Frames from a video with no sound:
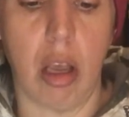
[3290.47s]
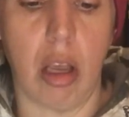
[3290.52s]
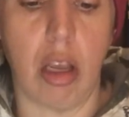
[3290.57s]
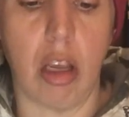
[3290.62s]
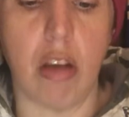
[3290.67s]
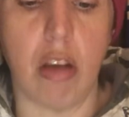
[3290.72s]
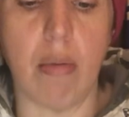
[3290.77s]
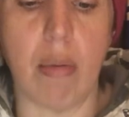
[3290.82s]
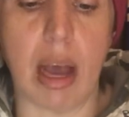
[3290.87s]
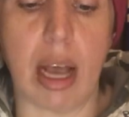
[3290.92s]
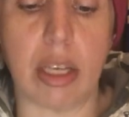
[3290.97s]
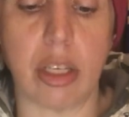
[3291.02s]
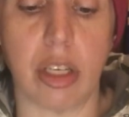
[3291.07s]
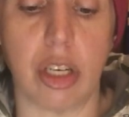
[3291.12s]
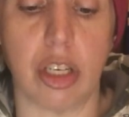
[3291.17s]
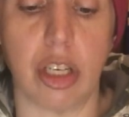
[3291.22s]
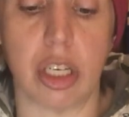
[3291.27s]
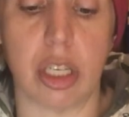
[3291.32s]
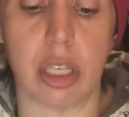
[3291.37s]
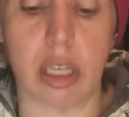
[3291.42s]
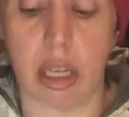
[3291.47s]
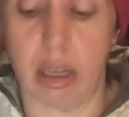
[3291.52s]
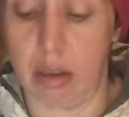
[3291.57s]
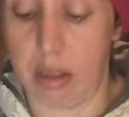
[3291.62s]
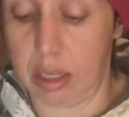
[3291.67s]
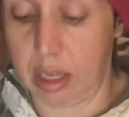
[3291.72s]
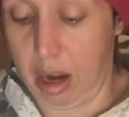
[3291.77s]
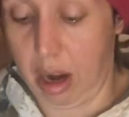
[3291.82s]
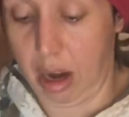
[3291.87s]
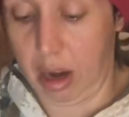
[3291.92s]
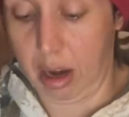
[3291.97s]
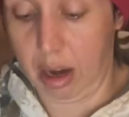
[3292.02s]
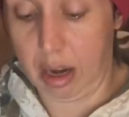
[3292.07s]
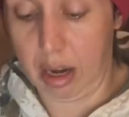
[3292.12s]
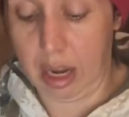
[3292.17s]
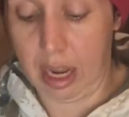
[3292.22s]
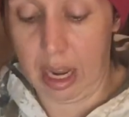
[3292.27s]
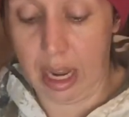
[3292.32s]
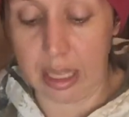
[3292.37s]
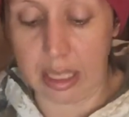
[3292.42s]
You mastered your skills here.
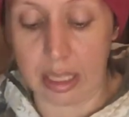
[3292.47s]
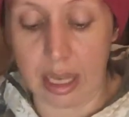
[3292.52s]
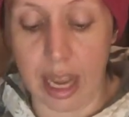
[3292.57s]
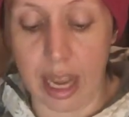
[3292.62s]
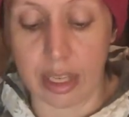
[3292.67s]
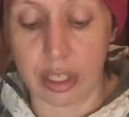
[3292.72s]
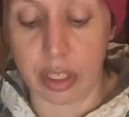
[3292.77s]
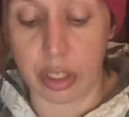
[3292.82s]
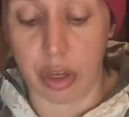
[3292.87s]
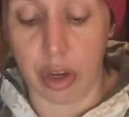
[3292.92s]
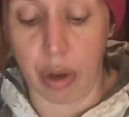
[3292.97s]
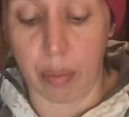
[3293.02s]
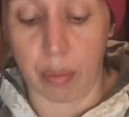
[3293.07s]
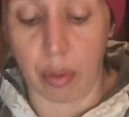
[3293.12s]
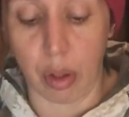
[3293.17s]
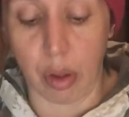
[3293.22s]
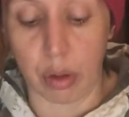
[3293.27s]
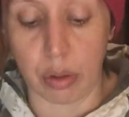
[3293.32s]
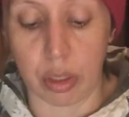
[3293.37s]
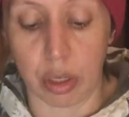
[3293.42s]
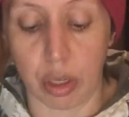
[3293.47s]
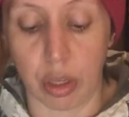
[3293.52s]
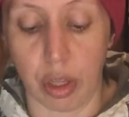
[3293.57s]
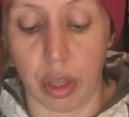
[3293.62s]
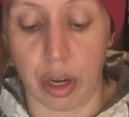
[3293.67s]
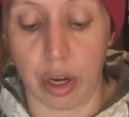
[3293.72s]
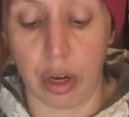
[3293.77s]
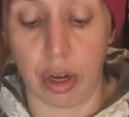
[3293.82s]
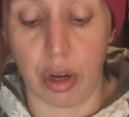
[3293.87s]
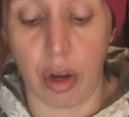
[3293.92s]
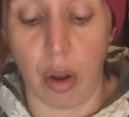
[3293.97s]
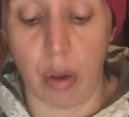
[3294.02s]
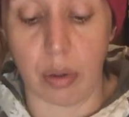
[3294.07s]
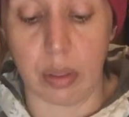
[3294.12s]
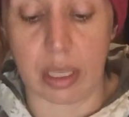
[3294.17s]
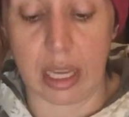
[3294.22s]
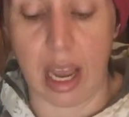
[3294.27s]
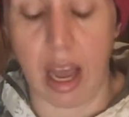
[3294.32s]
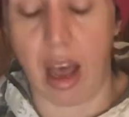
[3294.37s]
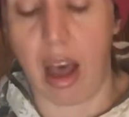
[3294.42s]
Inside scoop, closer look,
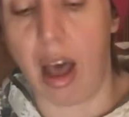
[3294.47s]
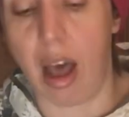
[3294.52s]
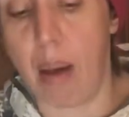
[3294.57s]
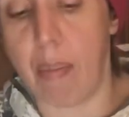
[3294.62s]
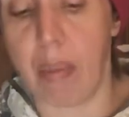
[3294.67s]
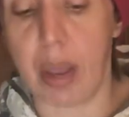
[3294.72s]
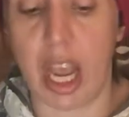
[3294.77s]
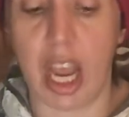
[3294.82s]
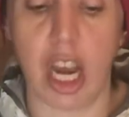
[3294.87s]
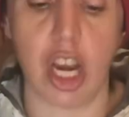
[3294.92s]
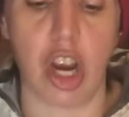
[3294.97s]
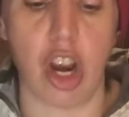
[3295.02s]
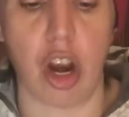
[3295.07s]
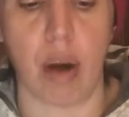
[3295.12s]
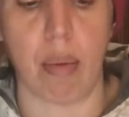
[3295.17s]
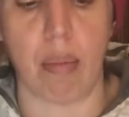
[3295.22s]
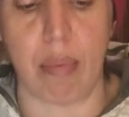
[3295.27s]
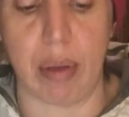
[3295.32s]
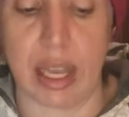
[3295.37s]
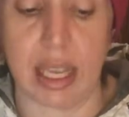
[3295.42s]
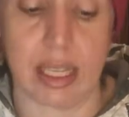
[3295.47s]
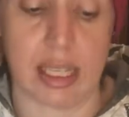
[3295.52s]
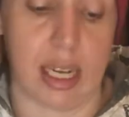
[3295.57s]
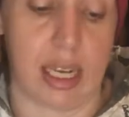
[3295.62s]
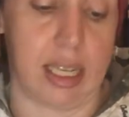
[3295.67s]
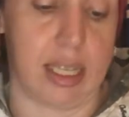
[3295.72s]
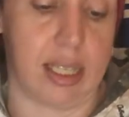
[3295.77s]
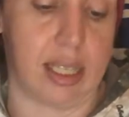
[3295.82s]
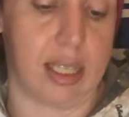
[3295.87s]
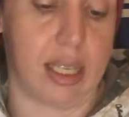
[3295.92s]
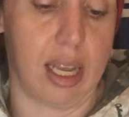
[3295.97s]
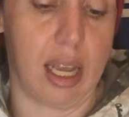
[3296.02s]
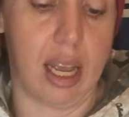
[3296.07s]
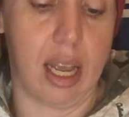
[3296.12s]
nosy, up in your business.